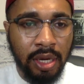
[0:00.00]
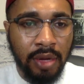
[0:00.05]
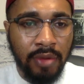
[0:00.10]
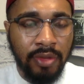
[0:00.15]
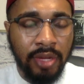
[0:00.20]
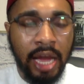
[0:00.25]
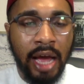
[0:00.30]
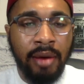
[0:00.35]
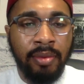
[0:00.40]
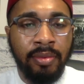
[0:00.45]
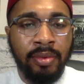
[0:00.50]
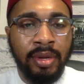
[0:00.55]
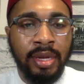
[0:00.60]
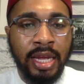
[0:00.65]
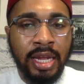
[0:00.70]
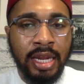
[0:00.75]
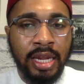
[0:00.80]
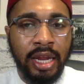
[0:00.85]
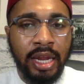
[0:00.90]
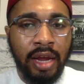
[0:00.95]
that I
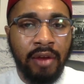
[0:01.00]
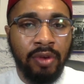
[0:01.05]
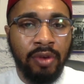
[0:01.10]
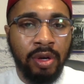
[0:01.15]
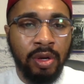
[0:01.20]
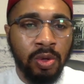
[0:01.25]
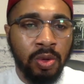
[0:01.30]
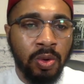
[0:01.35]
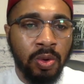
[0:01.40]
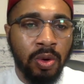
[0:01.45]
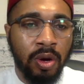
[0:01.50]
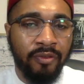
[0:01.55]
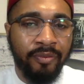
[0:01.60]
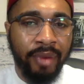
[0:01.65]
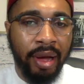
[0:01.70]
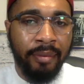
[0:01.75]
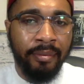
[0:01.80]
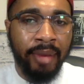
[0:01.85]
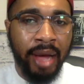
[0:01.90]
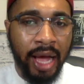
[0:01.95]
needed a renewal of
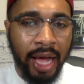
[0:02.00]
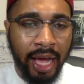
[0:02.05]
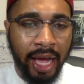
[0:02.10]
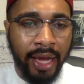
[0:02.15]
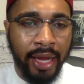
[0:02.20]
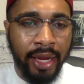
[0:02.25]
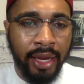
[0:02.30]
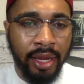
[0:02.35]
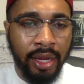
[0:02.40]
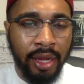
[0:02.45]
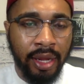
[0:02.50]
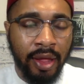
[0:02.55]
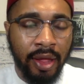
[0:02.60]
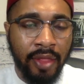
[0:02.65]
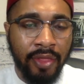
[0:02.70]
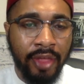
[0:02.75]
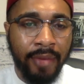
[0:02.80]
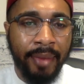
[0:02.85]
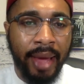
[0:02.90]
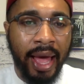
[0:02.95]
my mind,
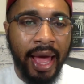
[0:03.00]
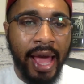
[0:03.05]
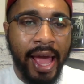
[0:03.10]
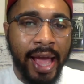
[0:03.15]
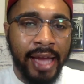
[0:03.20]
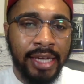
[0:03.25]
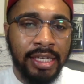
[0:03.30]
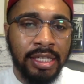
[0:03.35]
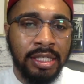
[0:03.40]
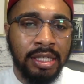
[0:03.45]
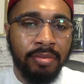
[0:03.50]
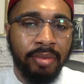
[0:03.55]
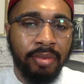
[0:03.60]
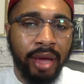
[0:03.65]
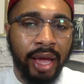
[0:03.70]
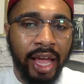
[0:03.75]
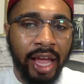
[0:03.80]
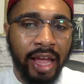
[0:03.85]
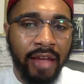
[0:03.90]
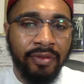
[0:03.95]
that my actions and
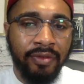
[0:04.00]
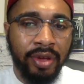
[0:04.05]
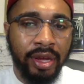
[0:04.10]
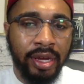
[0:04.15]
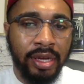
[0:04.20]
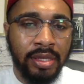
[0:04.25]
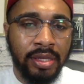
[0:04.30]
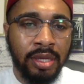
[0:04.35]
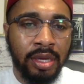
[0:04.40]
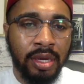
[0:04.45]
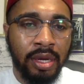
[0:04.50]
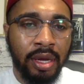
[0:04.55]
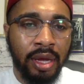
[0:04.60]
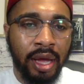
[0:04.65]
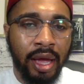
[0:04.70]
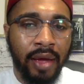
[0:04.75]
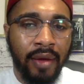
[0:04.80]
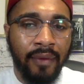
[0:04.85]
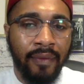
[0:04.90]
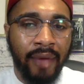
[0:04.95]
behaviors,
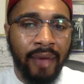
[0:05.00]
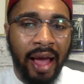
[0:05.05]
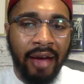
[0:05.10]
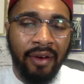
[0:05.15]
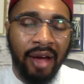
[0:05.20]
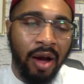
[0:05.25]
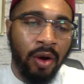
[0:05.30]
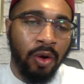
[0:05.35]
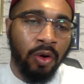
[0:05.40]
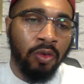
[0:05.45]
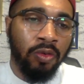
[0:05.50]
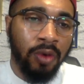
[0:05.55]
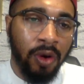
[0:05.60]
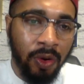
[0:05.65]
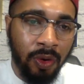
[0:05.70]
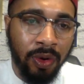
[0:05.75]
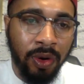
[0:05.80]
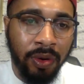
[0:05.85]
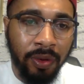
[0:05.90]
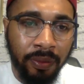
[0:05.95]
I
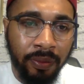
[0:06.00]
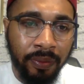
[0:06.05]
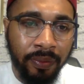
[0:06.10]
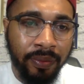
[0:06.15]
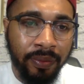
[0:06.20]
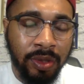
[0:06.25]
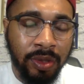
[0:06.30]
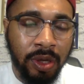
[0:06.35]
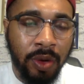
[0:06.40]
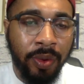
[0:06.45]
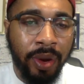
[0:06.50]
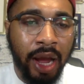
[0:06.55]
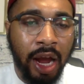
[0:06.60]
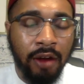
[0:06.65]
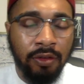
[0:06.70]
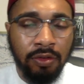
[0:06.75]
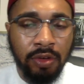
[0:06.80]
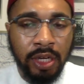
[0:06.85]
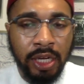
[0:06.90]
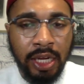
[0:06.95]
outgrown them. Somewhere
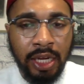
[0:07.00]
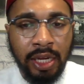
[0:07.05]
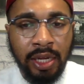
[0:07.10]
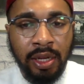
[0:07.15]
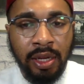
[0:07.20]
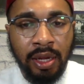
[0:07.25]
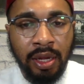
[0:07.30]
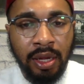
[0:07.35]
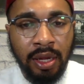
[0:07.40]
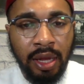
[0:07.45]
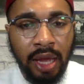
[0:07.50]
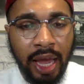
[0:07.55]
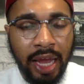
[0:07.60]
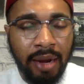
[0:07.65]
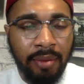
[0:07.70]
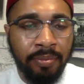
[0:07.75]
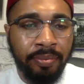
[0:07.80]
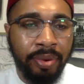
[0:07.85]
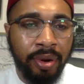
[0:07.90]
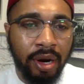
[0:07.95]
I read, and
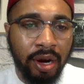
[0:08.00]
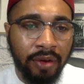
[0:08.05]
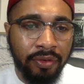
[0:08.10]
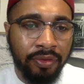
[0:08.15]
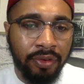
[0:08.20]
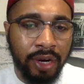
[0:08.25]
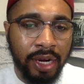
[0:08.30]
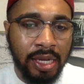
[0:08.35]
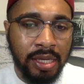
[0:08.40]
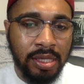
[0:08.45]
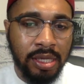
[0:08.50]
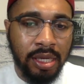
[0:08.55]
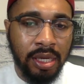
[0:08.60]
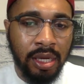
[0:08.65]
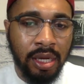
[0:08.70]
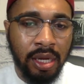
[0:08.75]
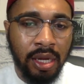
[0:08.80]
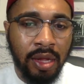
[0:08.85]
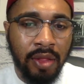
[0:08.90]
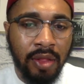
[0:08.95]
I'm paraphrasing,
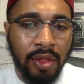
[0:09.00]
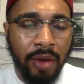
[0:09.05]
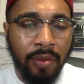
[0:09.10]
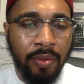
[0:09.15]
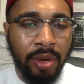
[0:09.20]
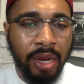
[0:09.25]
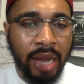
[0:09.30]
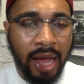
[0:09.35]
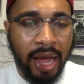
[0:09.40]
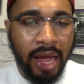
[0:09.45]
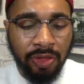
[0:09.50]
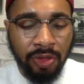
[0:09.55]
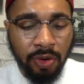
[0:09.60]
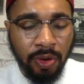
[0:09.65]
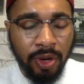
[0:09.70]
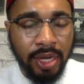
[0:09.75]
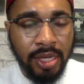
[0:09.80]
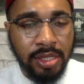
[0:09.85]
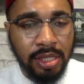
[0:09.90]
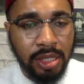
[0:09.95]
that when I
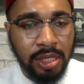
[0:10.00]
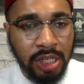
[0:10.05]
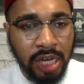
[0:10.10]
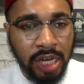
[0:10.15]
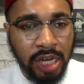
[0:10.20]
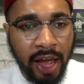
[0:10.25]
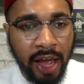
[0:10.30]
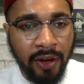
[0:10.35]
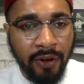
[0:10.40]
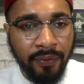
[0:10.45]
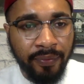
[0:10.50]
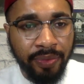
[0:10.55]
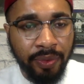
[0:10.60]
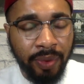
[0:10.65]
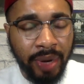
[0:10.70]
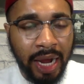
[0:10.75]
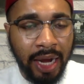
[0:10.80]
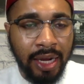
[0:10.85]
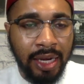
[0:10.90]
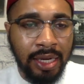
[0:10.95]
thought as a child,
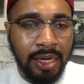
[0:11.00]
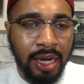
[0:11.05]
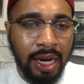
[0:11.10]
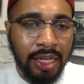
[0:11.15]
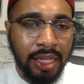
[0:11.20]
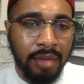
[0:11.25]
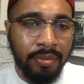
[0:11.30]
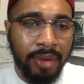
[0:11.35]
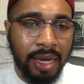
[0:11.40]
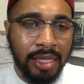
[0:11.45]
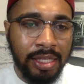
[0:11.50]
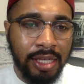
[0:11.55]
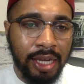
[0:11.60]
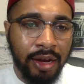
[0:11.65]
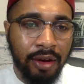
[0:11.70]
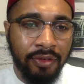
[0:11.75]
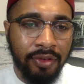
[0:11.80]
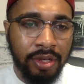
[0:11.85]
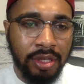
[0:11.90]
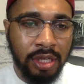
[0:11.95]
when I conducted
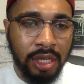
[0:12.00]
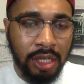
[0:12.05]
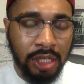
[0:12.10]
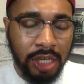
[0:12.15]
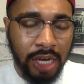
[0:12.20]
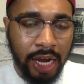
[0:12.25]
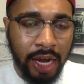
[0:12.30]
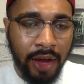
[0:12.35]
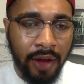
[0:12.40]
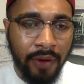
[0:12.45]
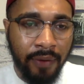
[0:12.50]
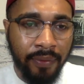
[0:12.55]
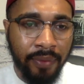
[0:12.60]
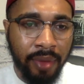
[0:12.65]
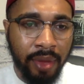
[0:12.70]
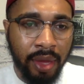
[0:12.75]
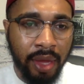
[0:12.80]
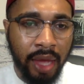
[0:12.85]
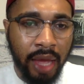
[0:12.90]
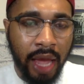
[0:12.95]
myself as a child,
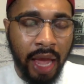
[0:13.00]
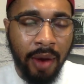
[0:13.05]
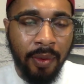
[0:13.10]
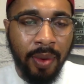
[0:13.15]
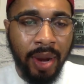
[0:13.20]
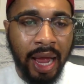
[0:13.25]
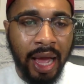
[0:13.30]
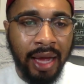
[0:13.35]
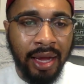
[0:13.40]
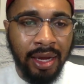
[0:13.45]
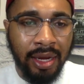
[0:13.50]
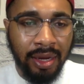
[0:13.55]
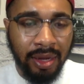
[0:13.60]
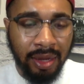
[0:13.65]
and when I